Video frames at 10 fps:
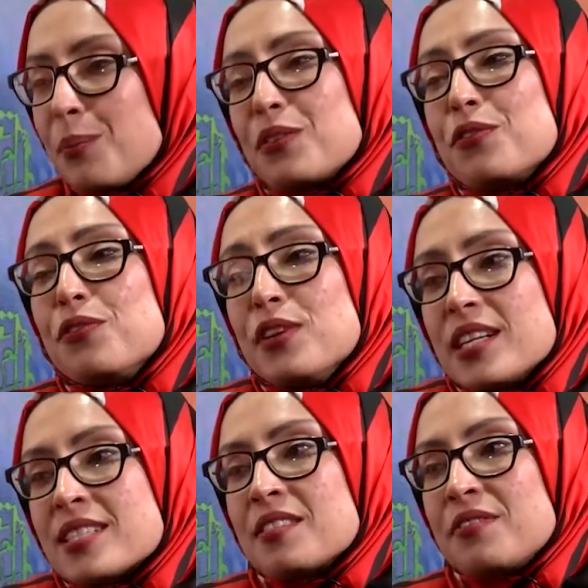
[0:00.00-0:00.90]
But
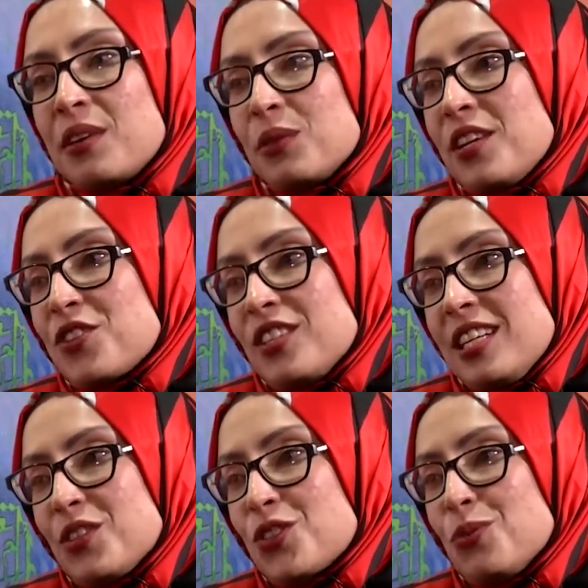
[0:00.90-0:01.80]
first, the foundation
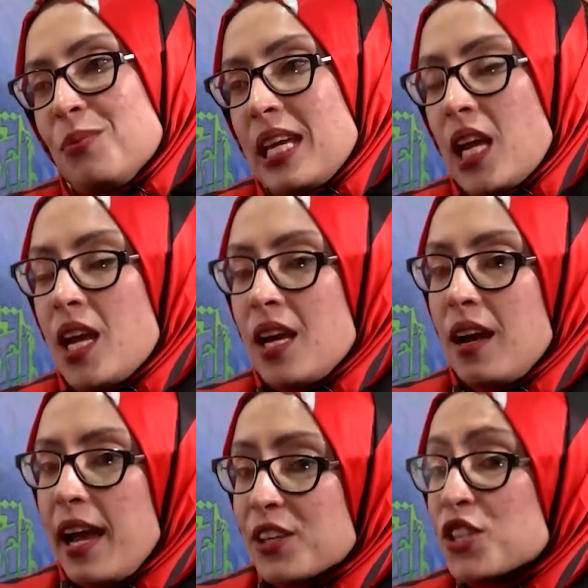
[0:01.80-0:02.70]
needs to be
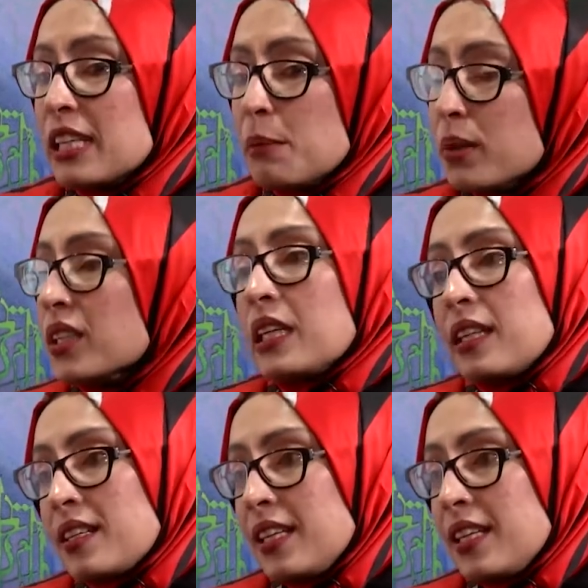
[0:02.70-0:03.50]
actually building that